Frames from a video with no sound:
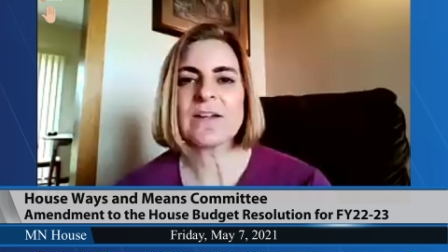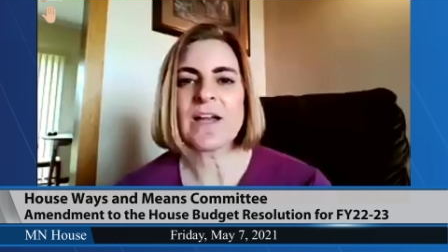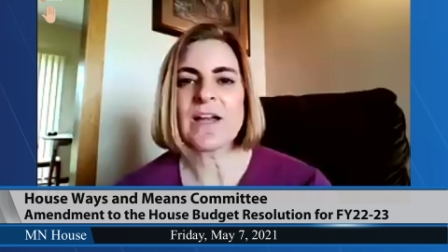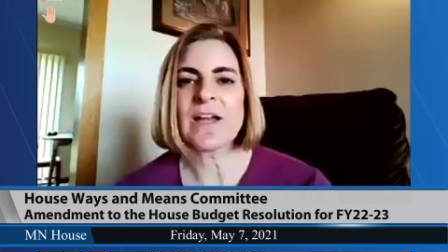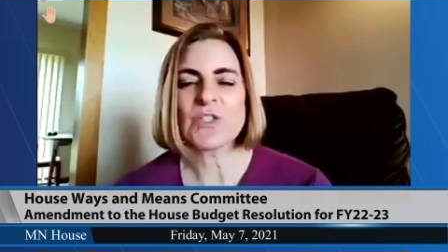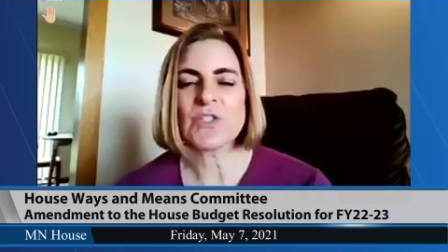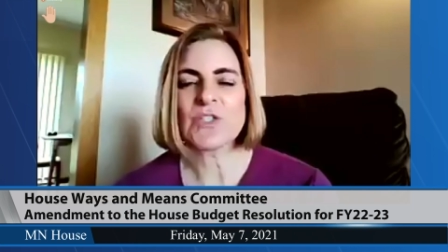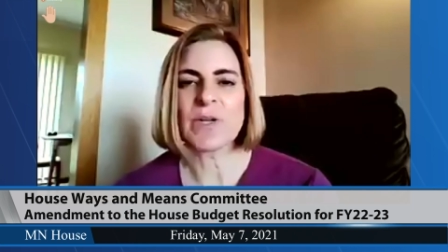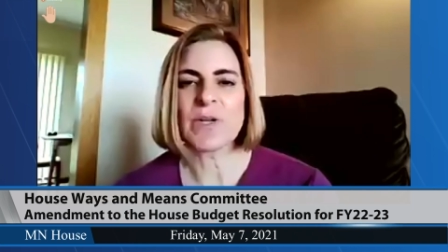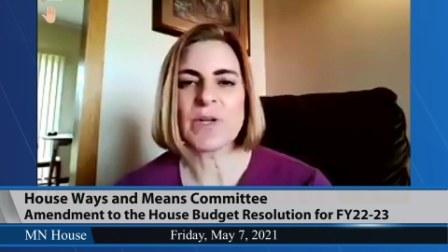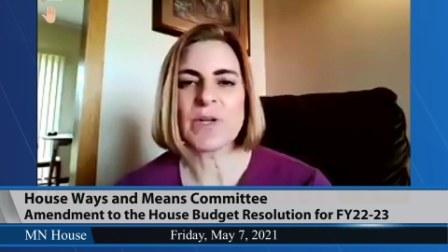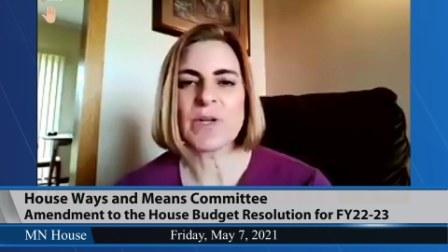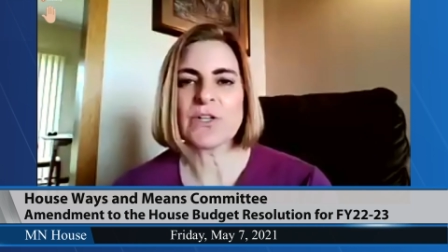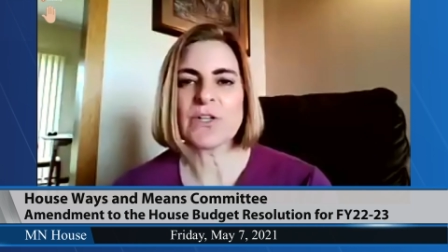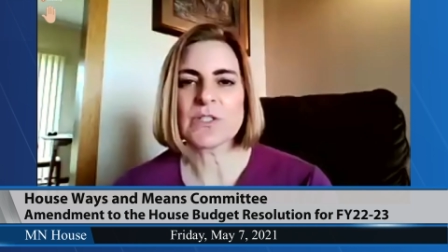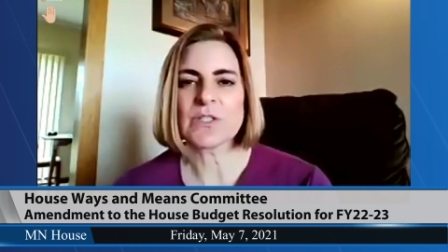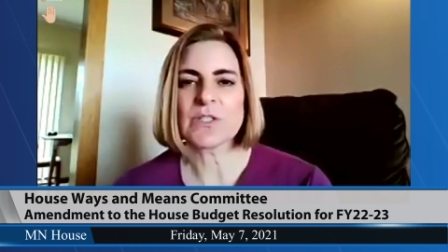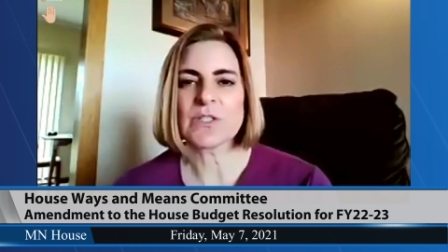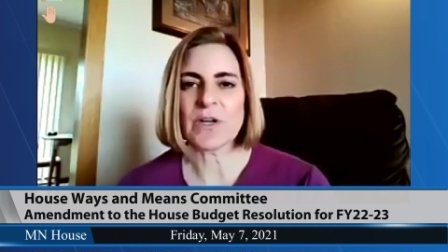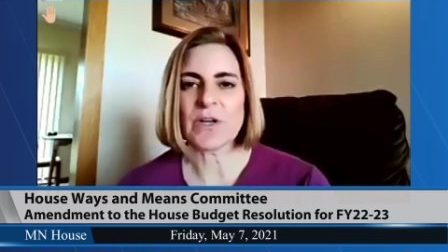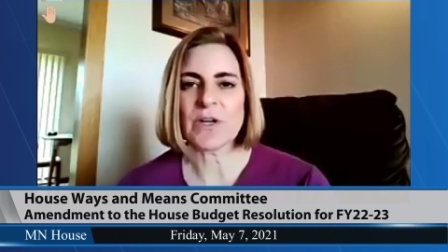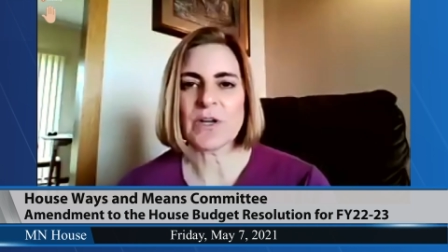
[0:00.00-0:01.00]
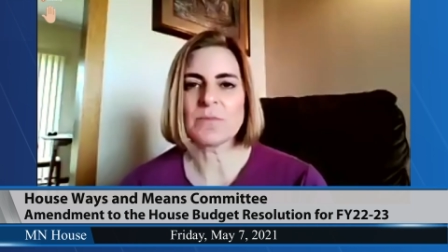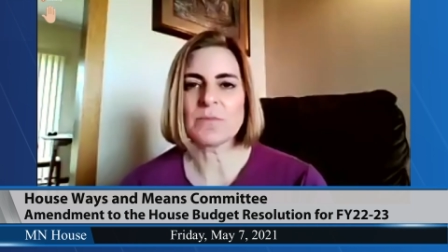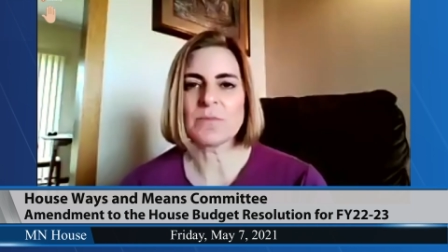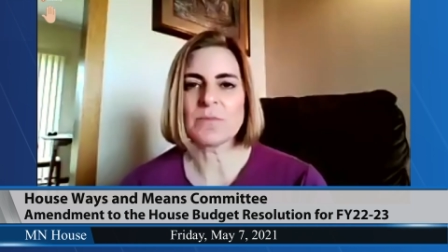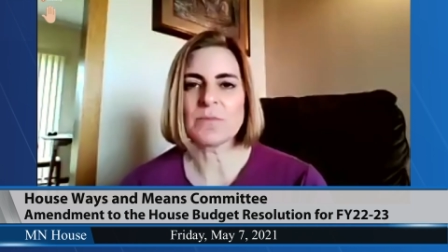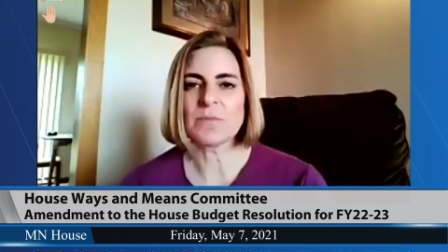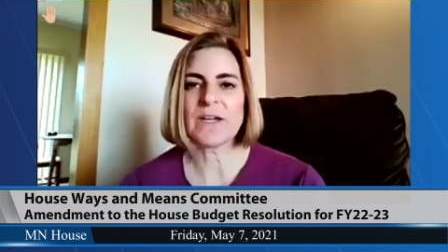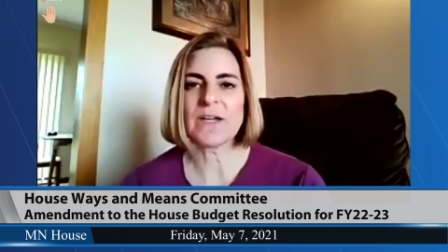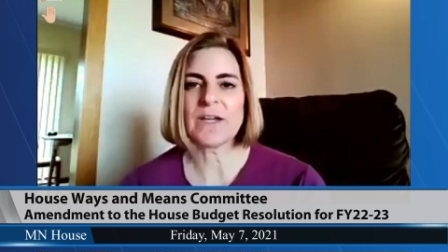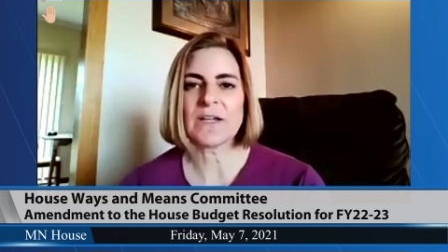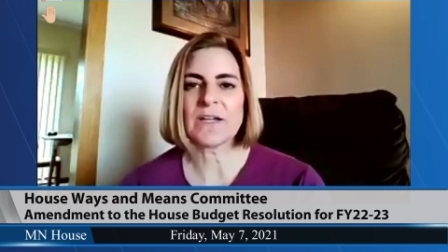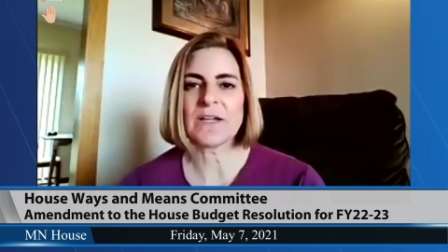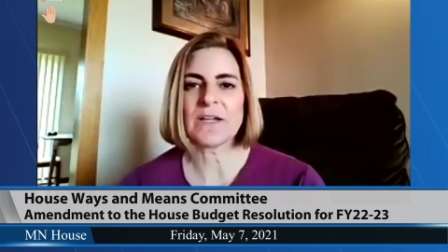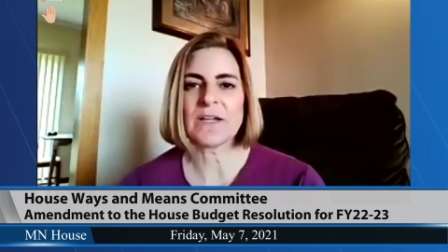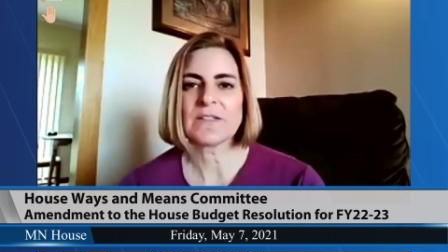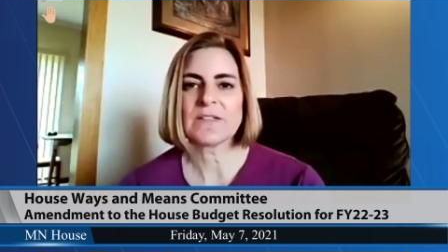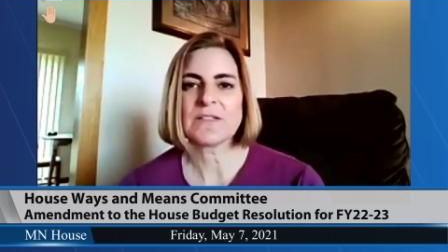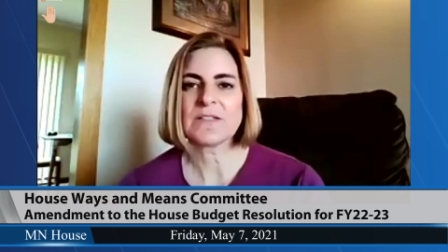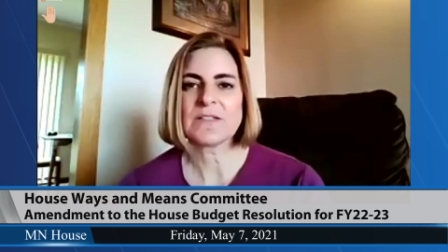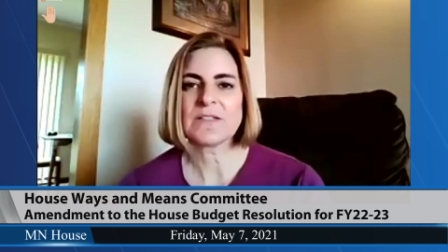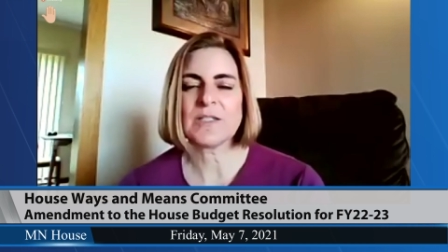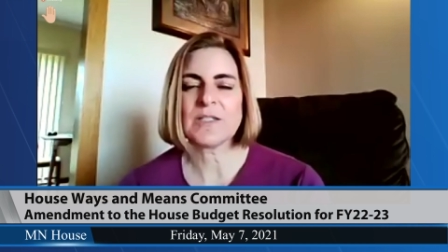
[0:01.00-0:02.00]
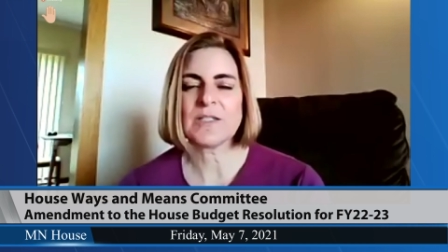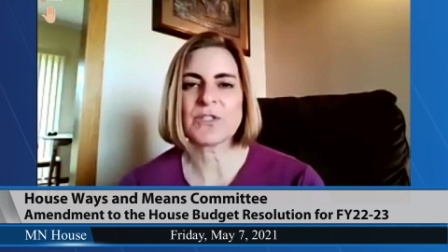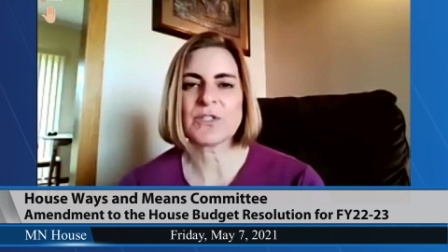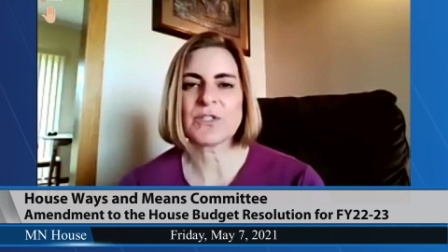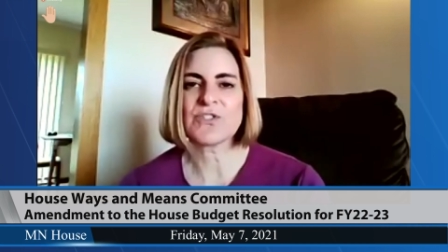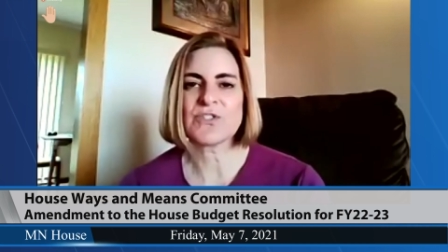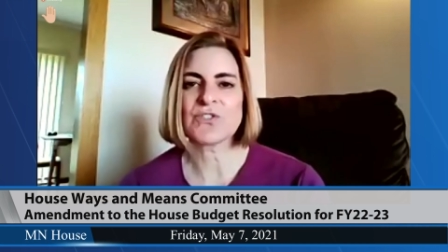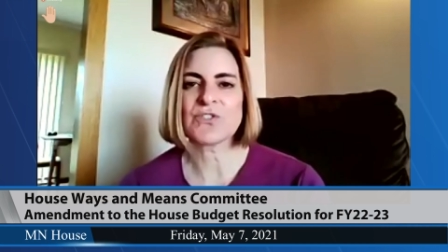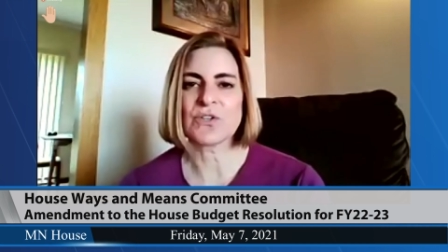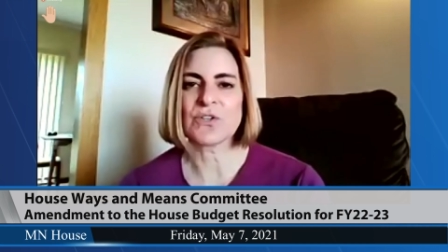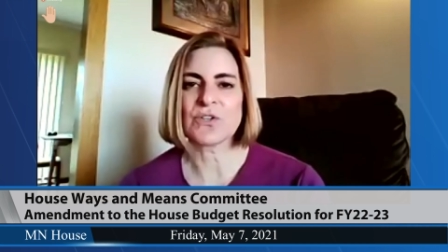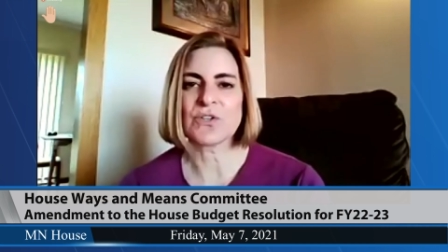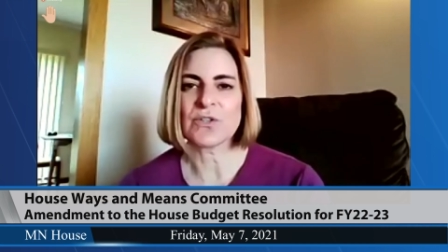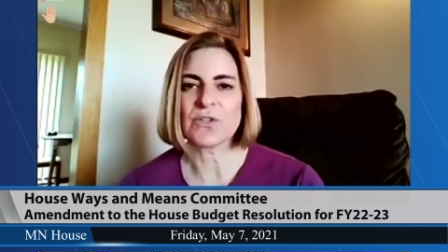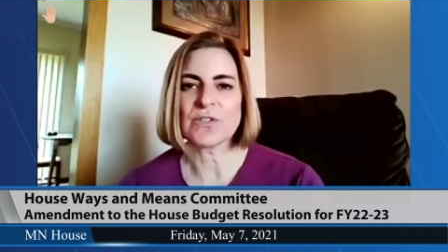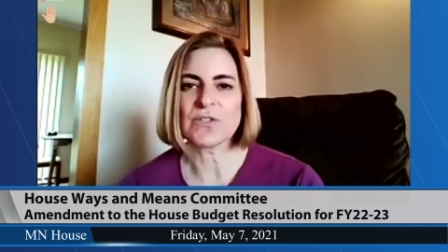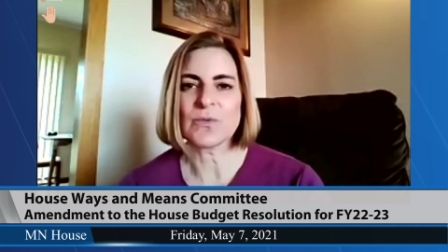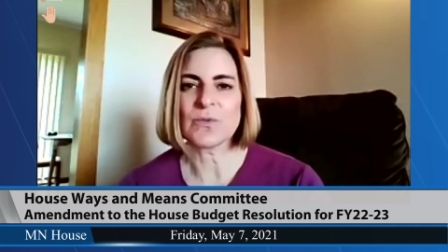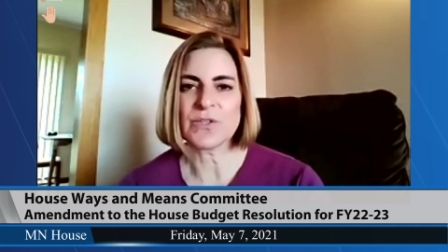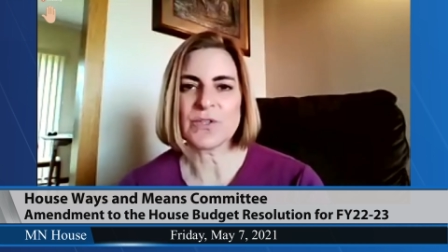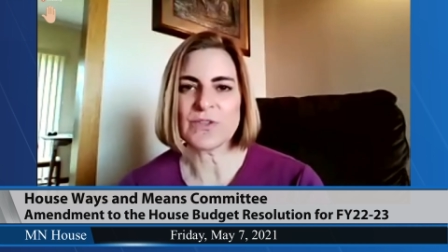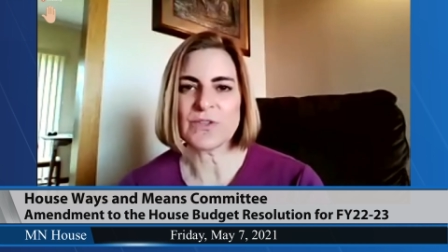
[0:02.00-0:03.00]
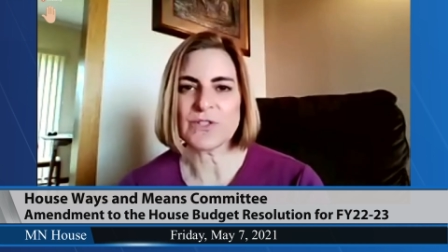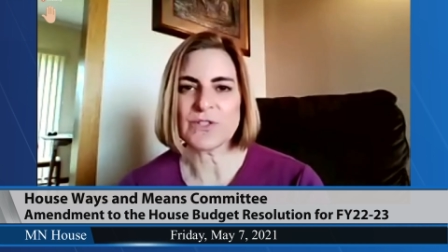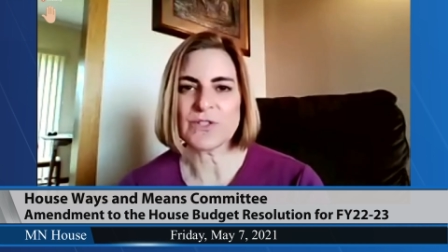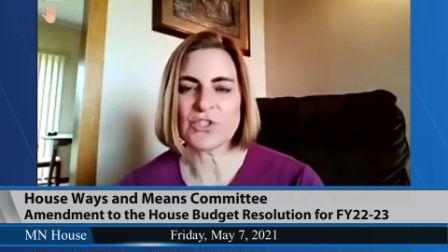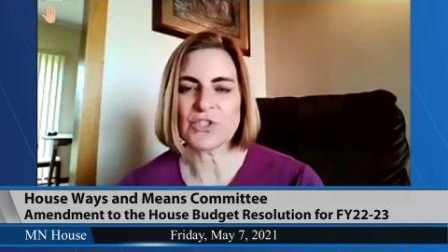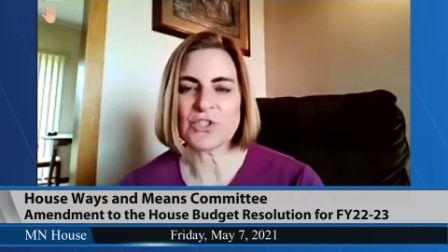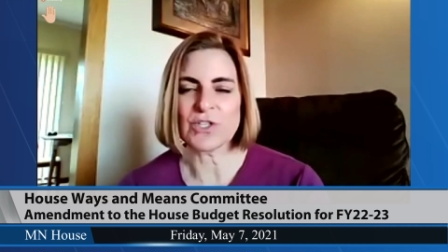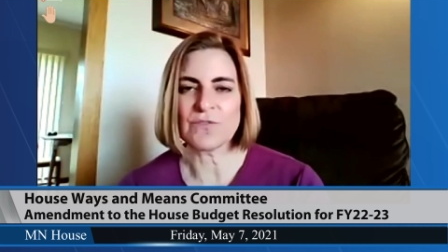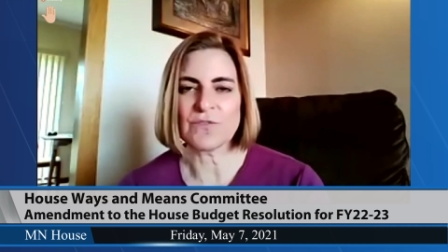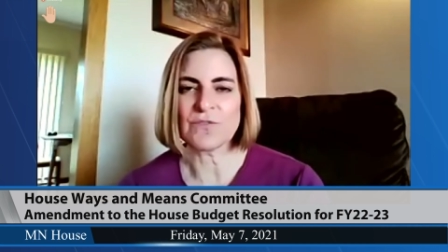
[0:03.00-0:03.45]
wanted to express my deep concern with this shift.